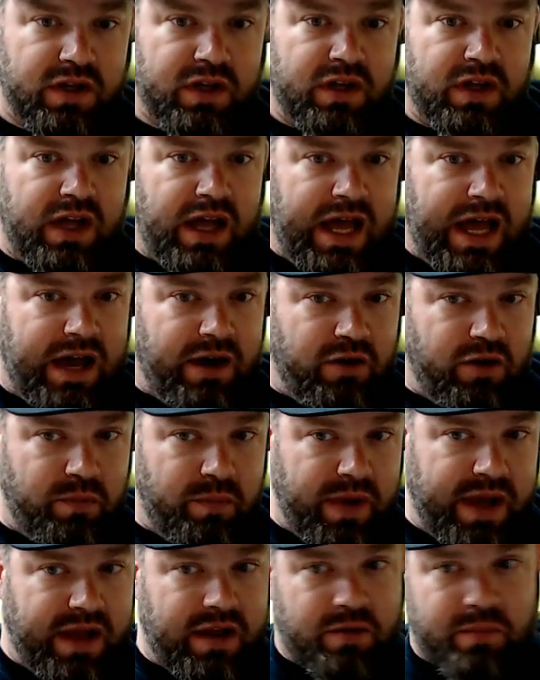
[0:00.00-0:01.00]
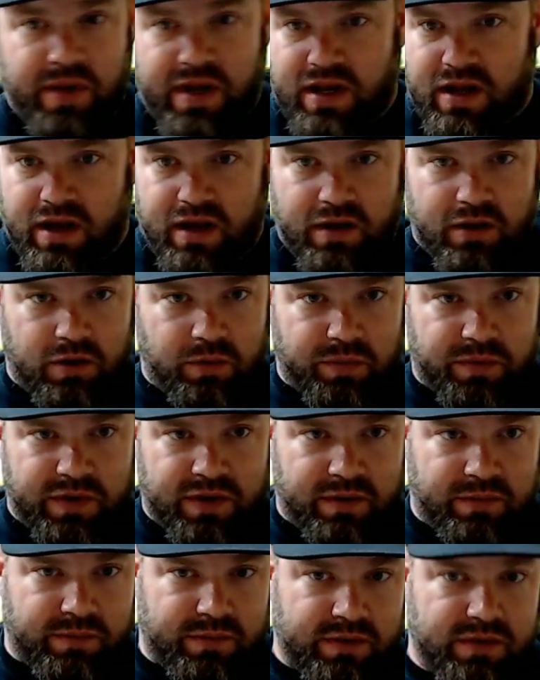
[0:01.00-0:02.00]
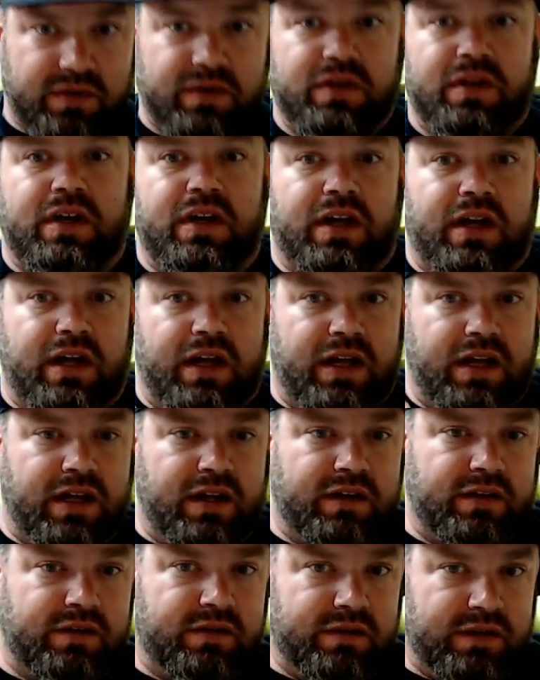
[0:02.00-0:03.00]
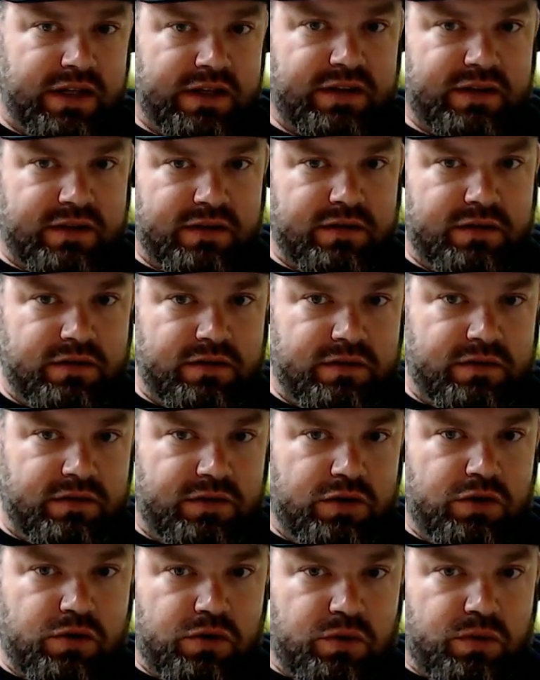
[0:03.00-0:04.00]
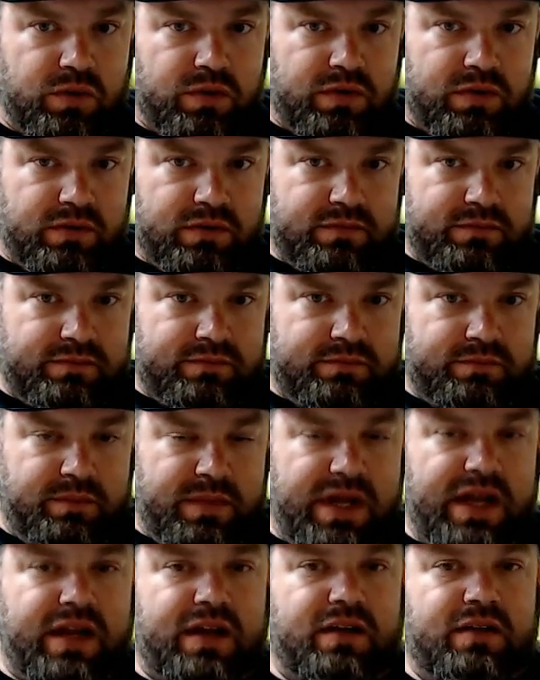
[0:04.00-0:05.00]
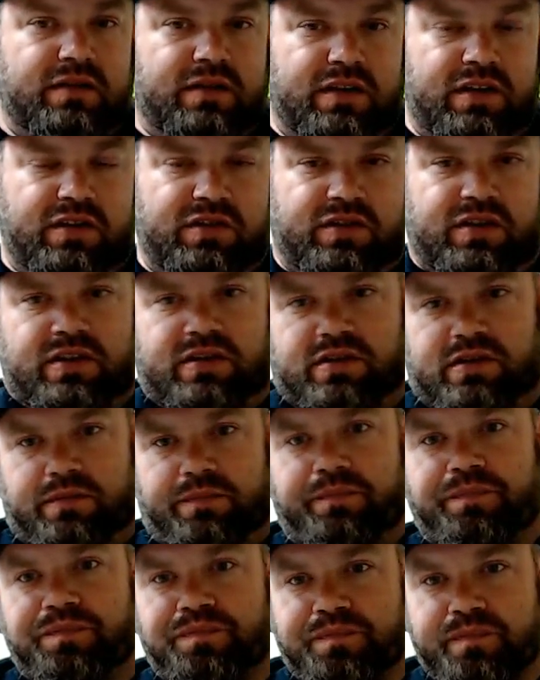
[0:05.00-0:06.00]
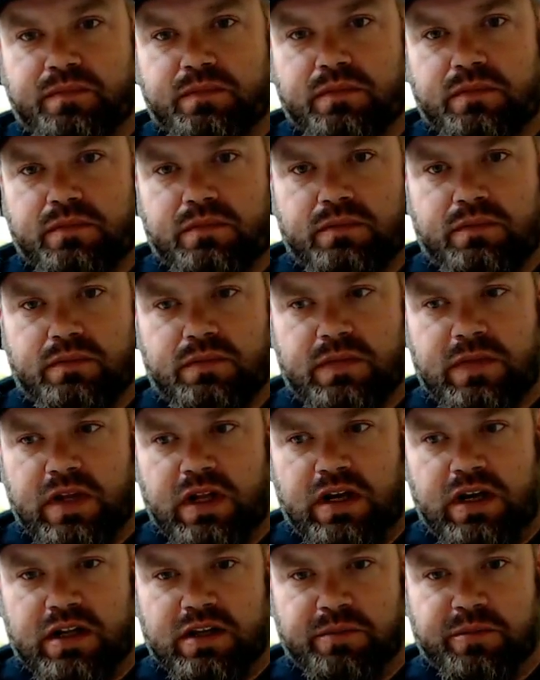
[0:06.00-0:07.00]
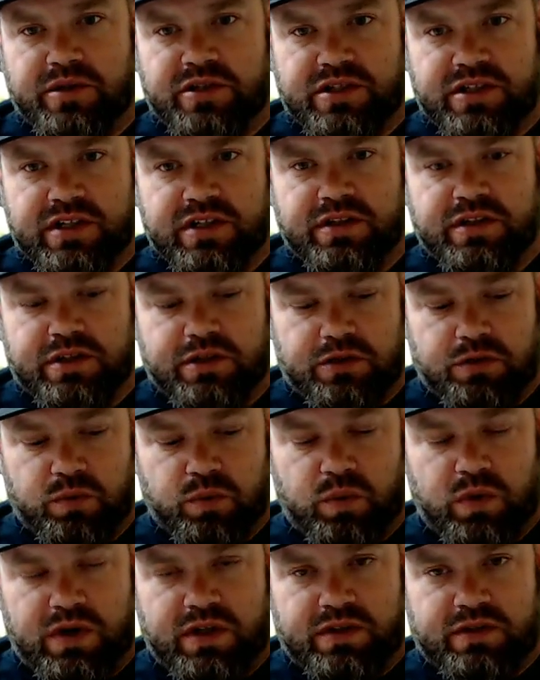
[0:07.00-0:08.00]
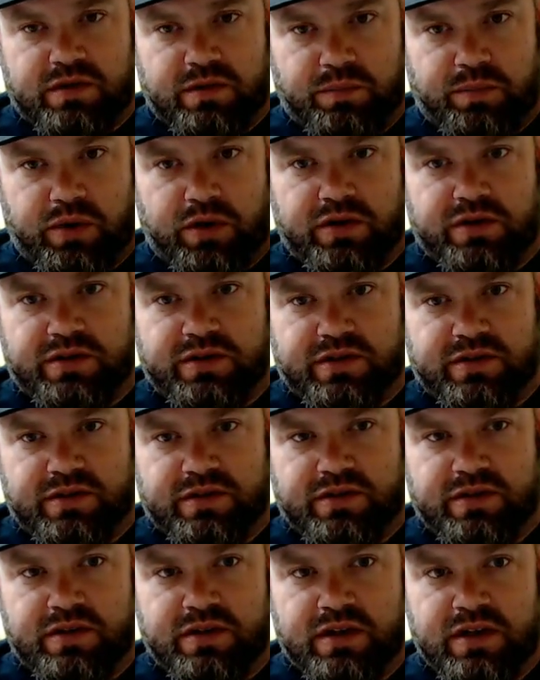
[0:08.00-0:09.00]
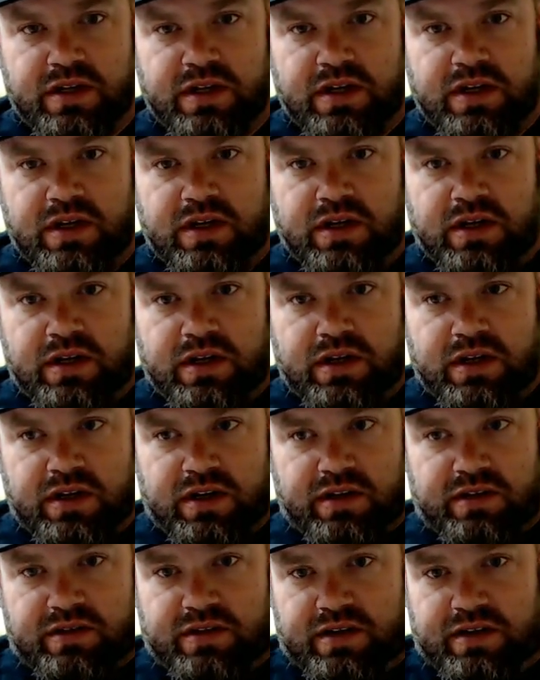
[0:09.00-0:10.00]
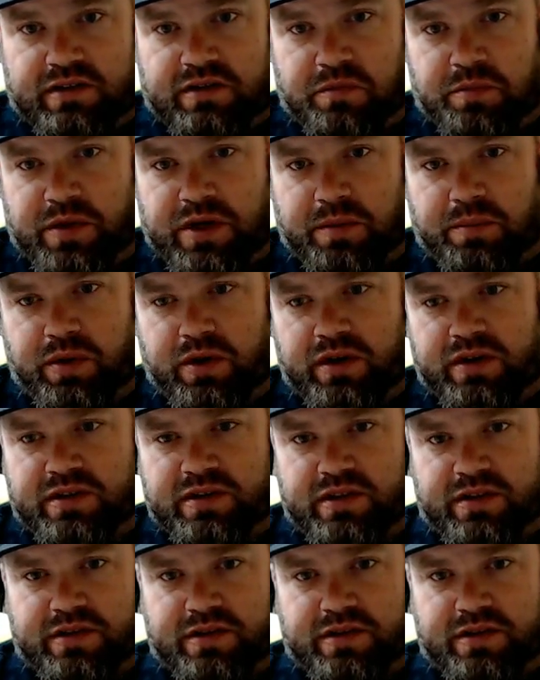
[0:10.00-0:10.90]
how it may or may not help them, and let you make the decision on the machine that you want to purchase. Because it is a big purchase.